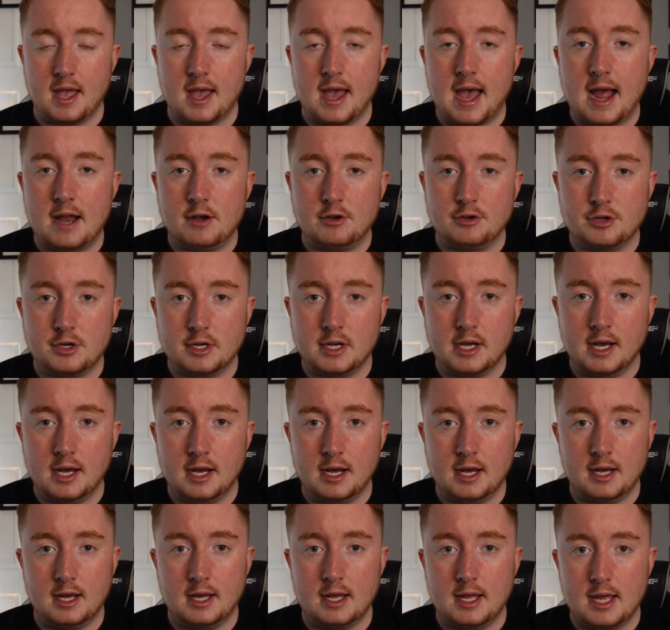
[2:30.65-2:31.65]

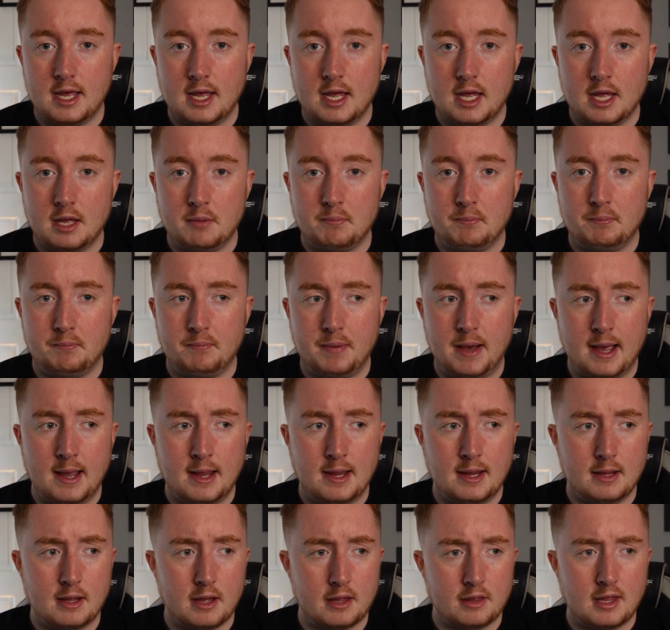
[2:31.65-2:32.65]
Andrea,
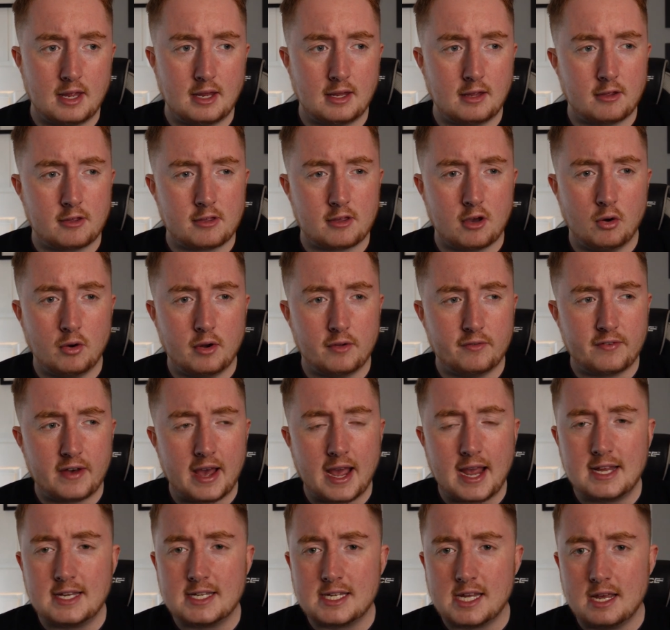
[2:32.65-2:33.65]
paid, I think he sold it for
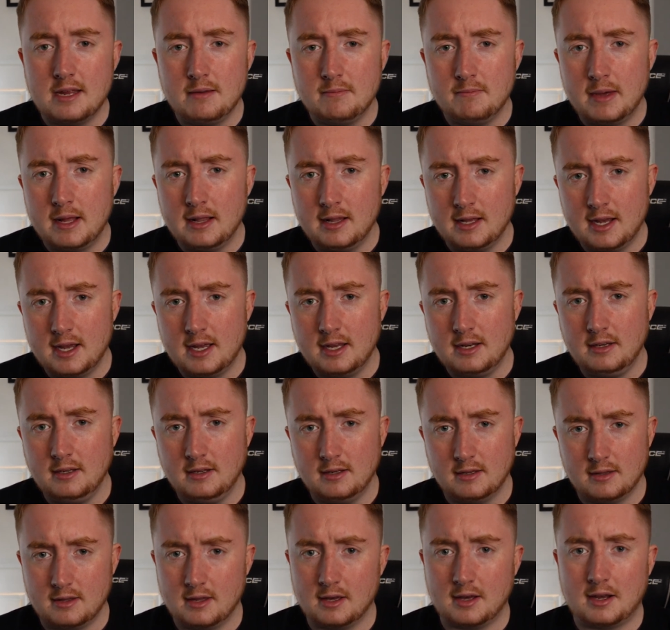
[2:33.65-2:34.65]
18 million,
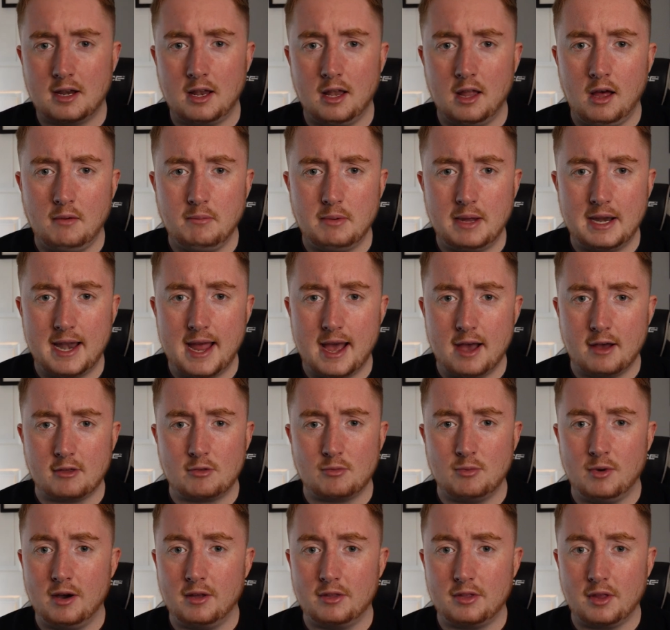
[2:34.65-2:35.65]
the club, and now
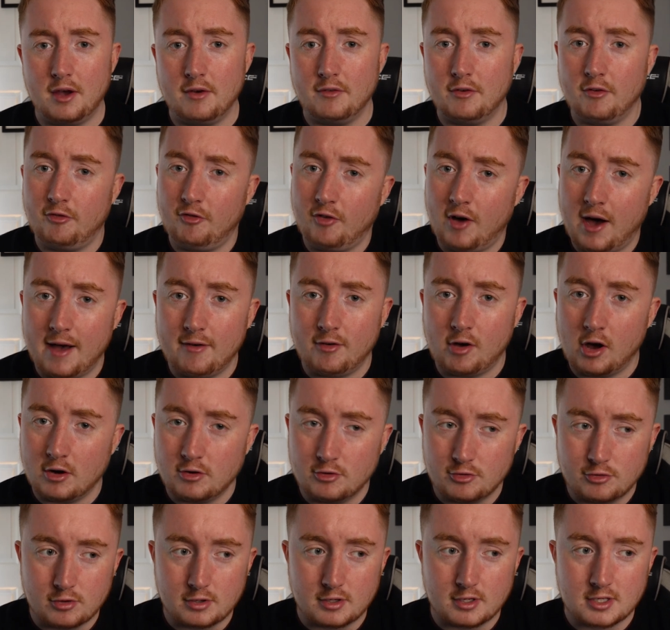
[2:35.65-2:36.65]
it's worth over
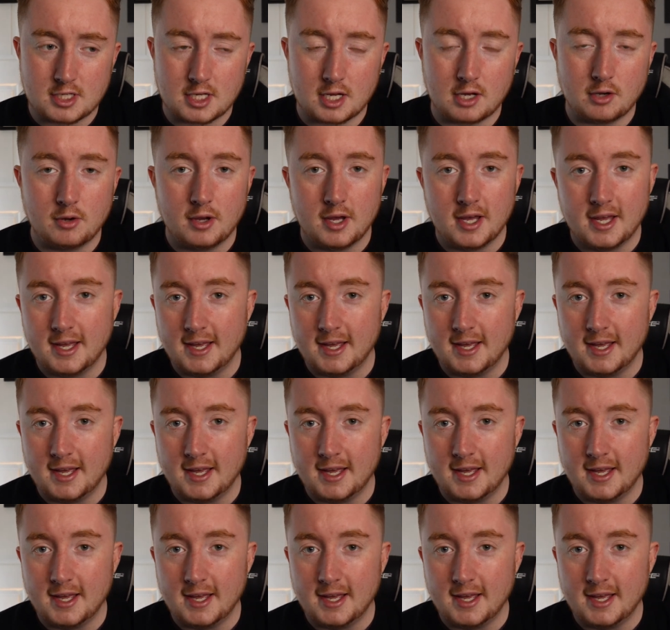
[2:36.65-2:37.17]
500. So,